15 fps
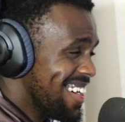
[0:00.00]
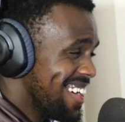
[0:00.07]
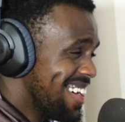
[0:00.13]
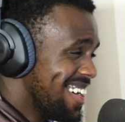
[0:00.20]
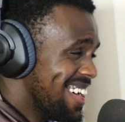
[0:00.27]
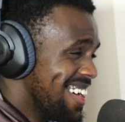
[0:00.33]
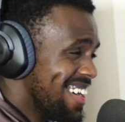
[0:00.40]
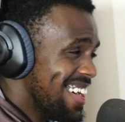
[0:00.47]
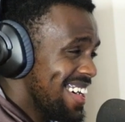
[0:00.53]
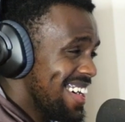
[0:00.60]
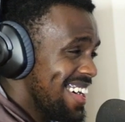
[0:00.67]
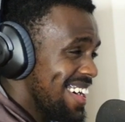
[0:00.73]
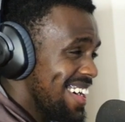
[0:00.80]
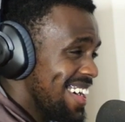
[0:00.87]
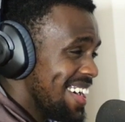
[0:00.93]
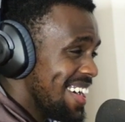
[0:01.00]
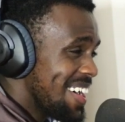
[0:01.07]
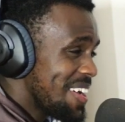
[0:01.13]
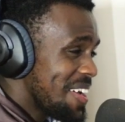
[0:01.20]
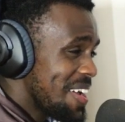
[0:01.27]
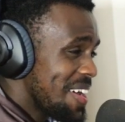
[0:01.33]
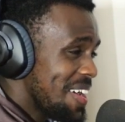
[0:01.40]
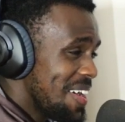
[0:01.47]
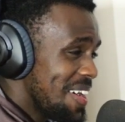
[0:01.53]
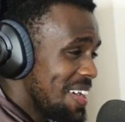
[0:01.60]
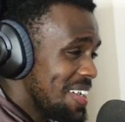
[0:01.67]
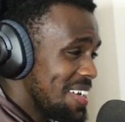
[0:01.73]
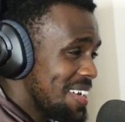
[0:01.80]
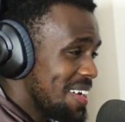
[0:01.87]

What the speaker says: (silence)